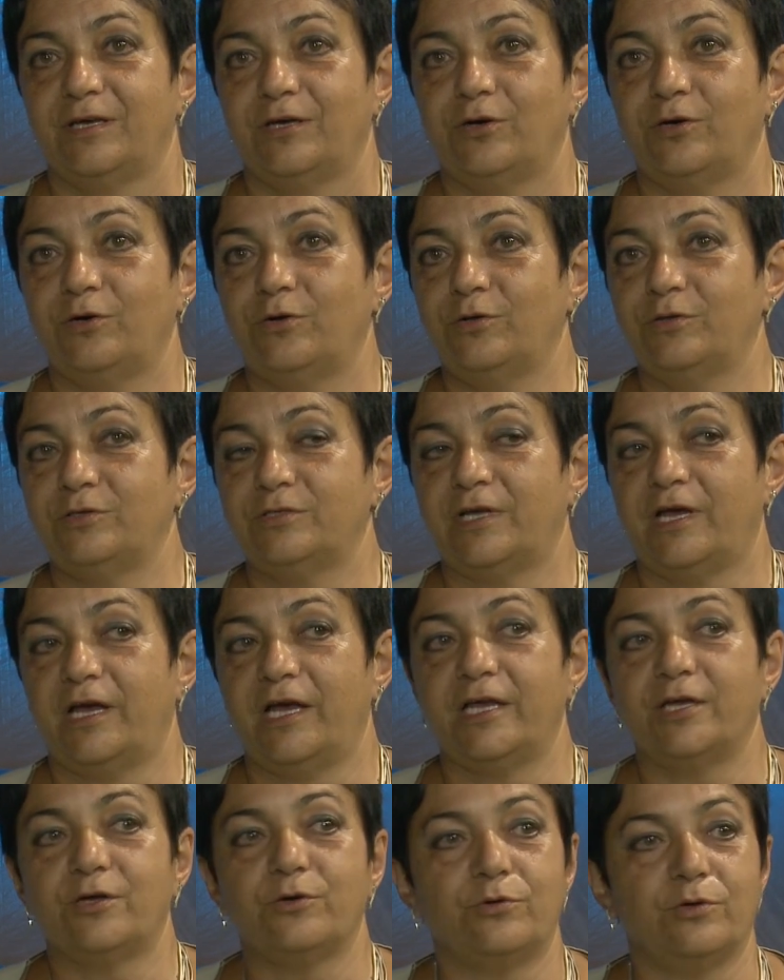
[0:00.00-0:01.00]
All
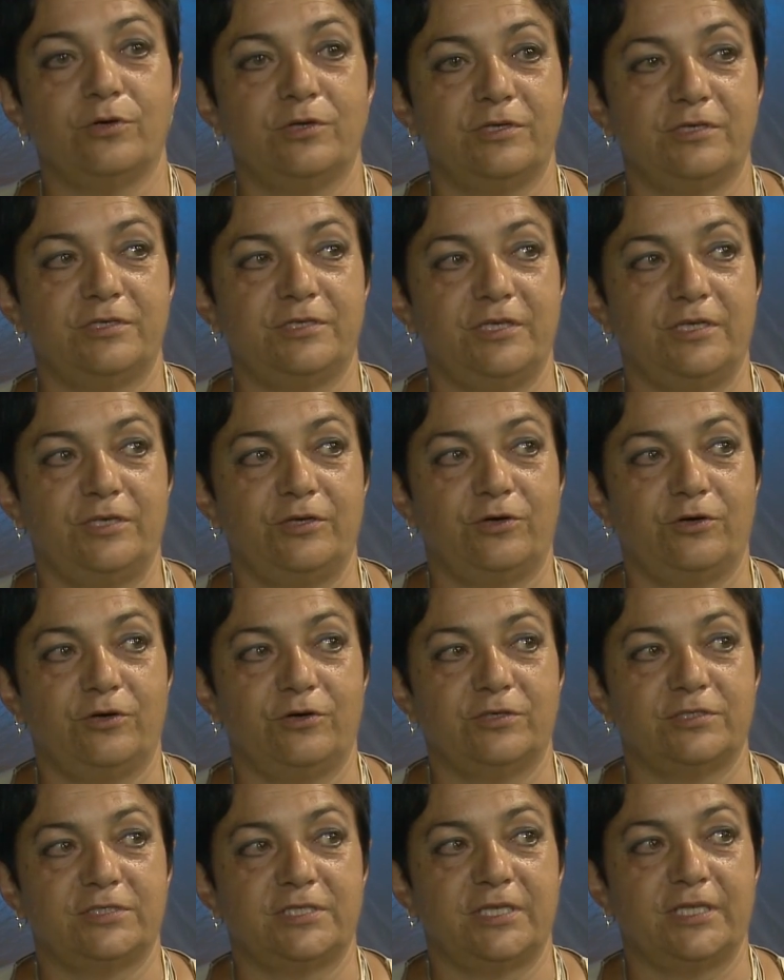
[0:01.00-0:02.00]
high quality
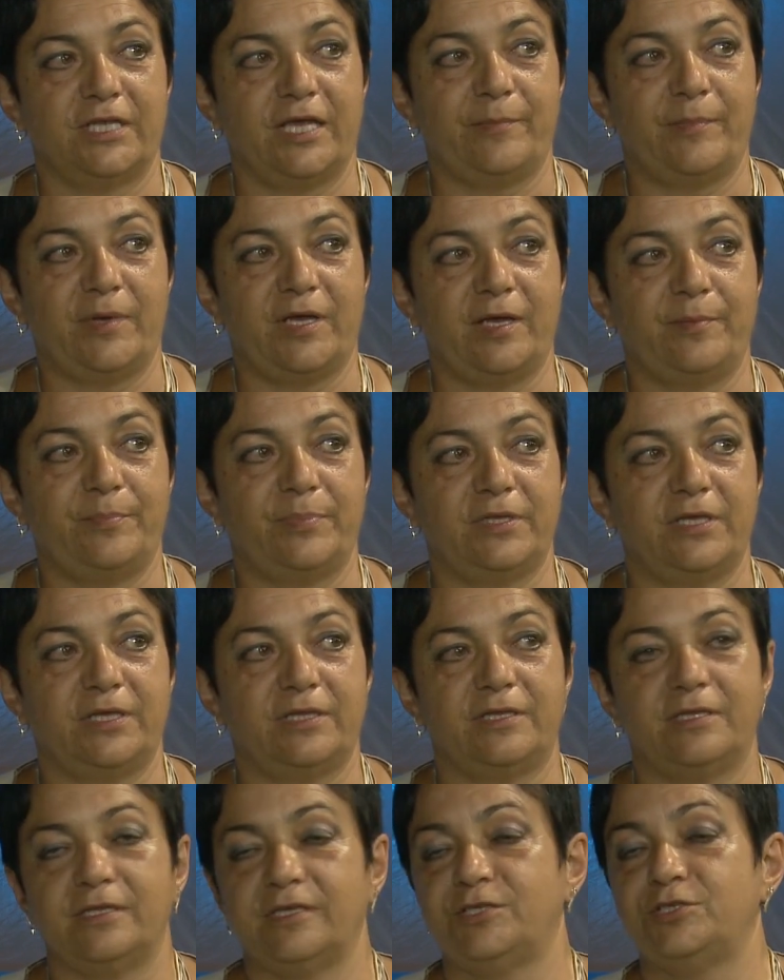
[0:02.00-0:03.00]
dogs and I'm happy
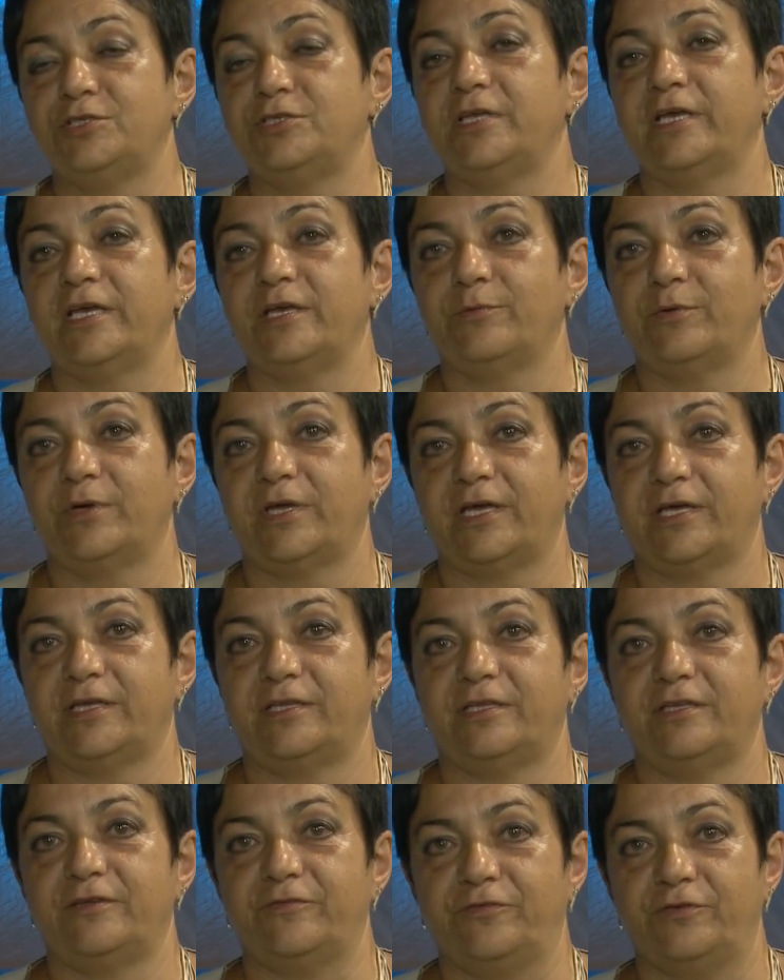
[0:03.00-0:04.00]
that each day we
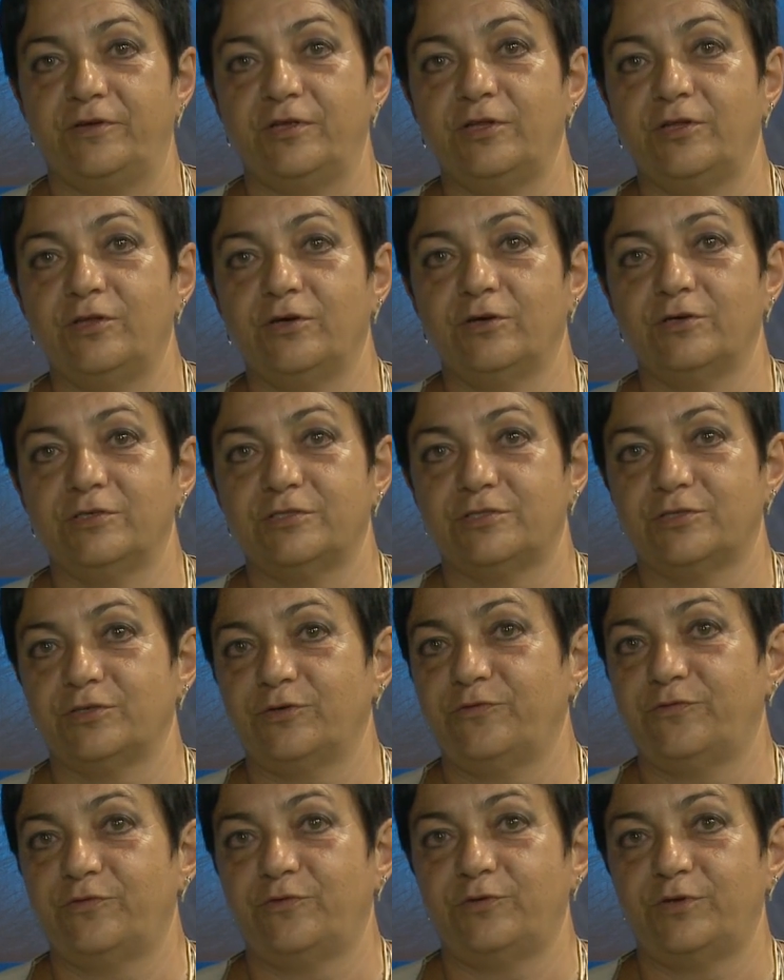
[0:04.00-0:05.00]
had different dogs.
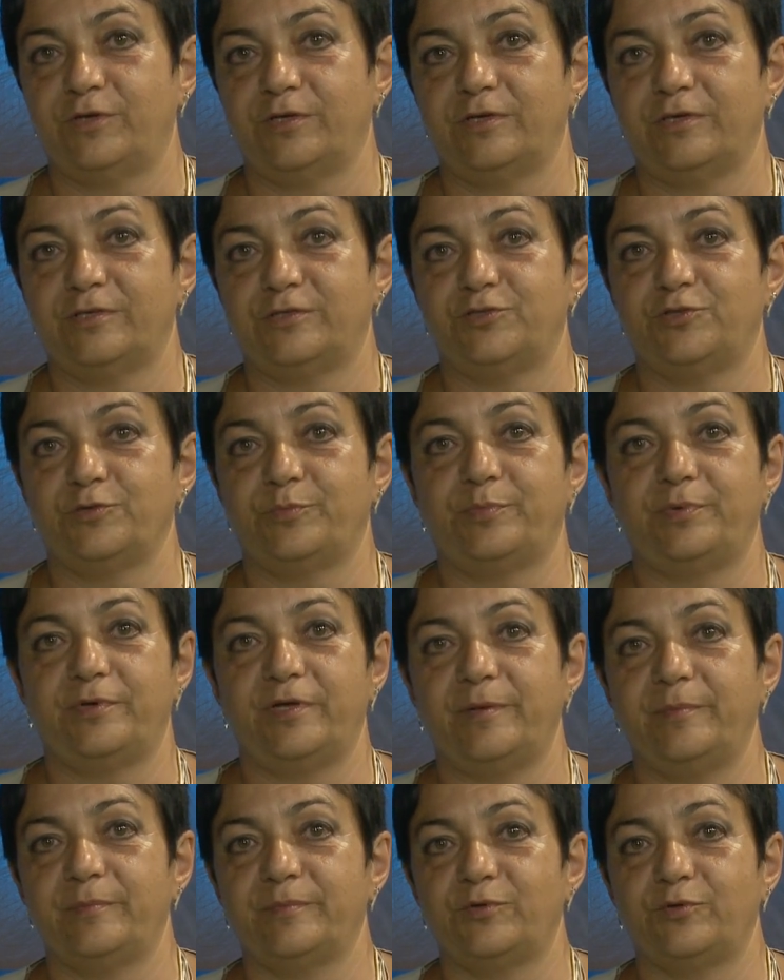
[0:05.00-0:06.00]
So for the
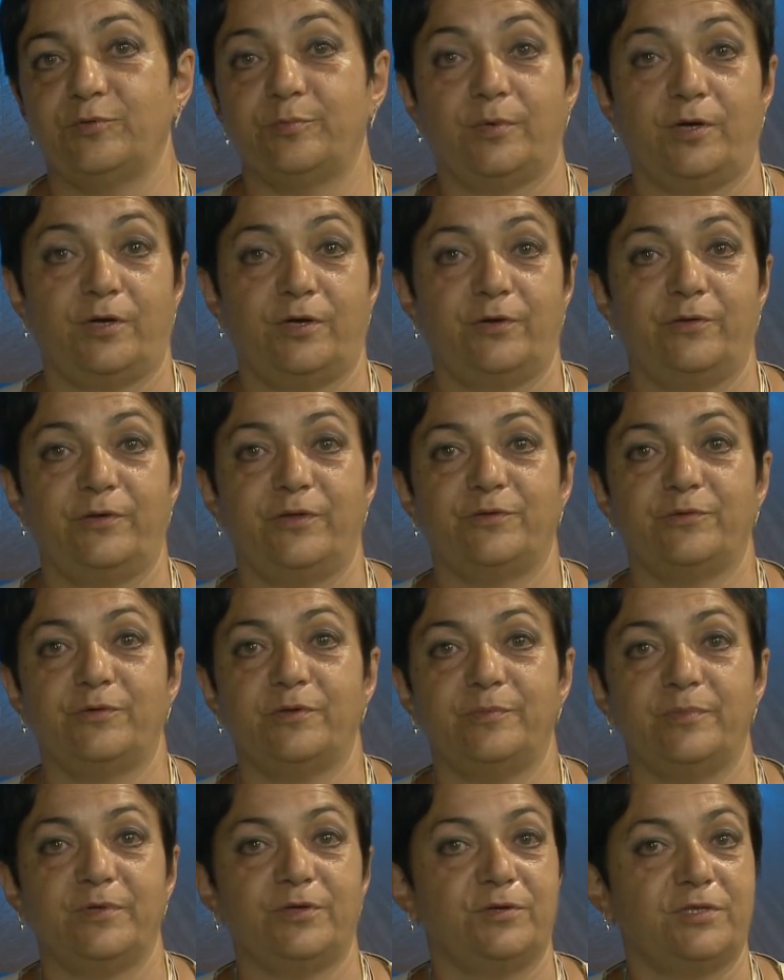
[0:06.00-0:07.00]
Supreme tomorrow it
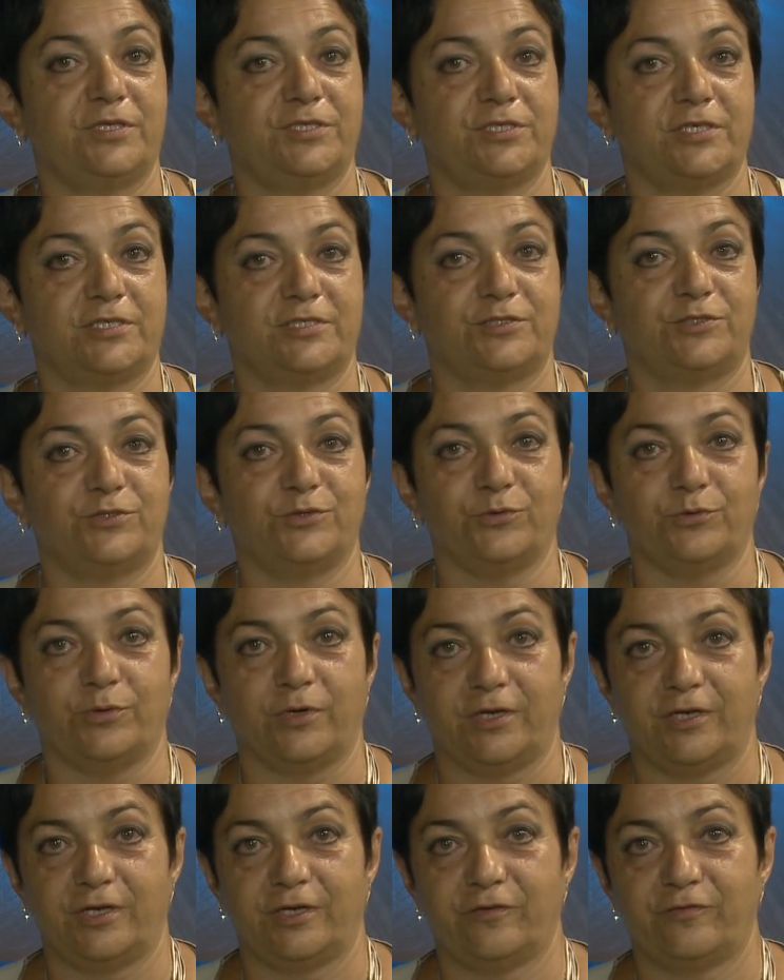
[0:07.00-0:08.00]
will be just
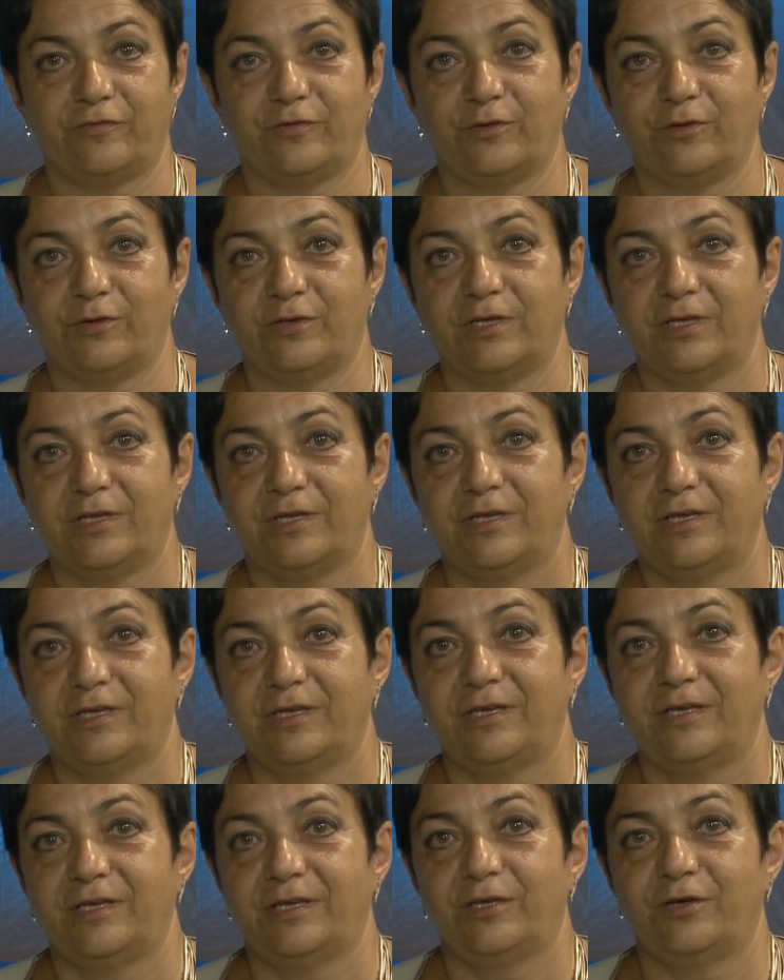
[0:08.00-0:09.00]
wonderful.
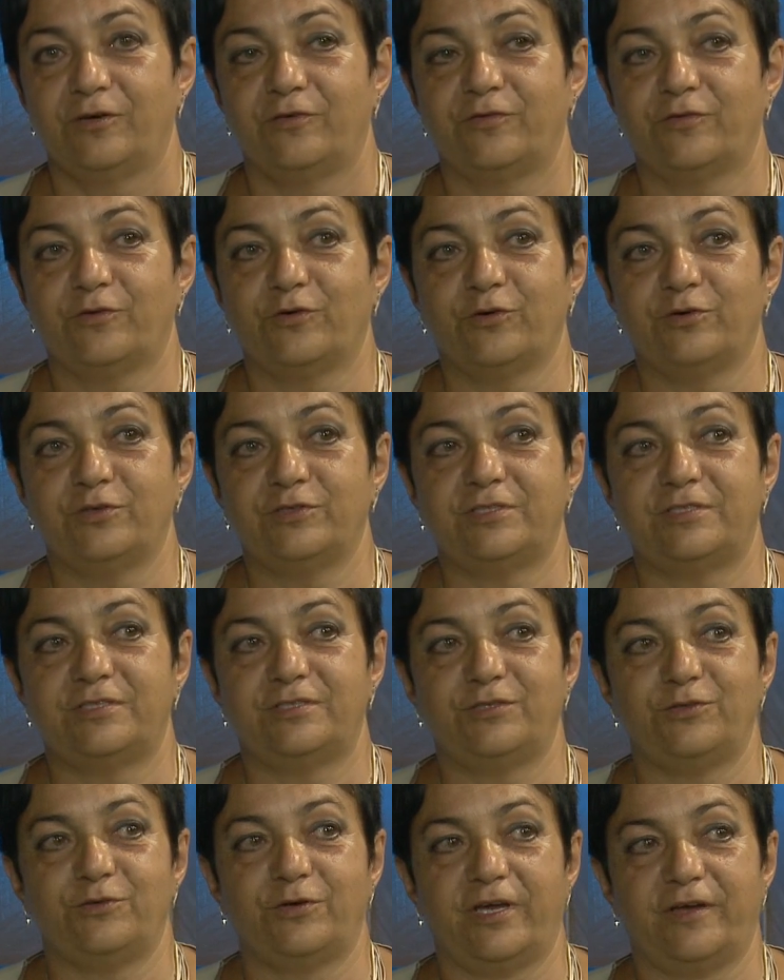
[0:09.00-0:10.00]
Of
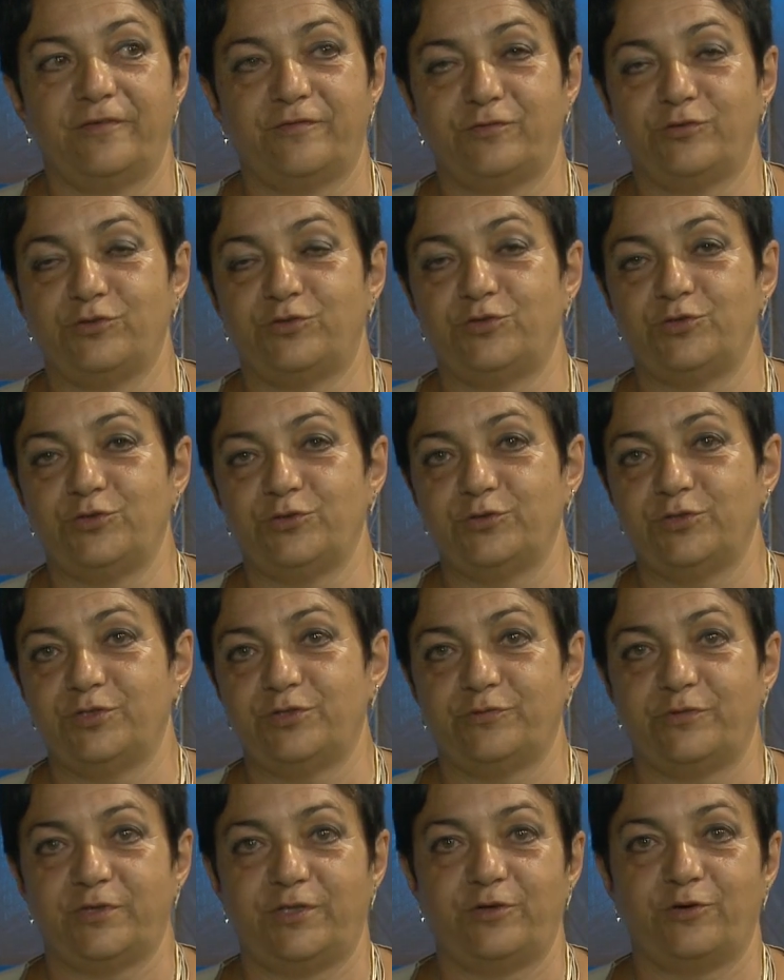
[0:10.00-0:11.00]
course you have to
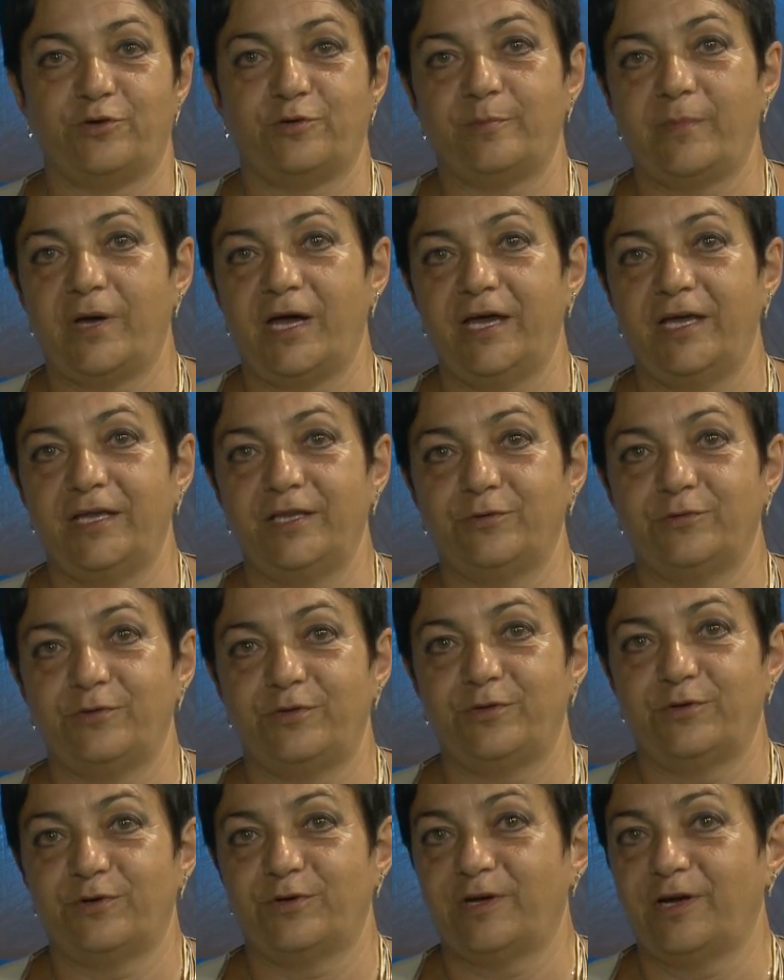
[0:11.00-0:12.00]
choose with your mind,
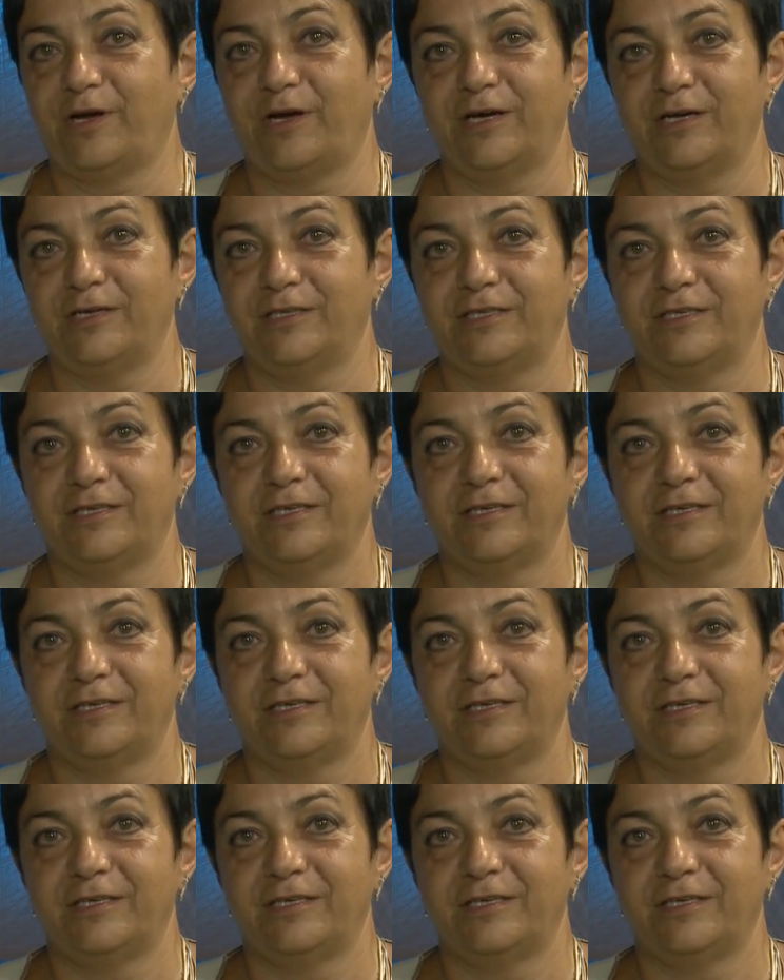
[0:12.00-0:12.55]
with your heart.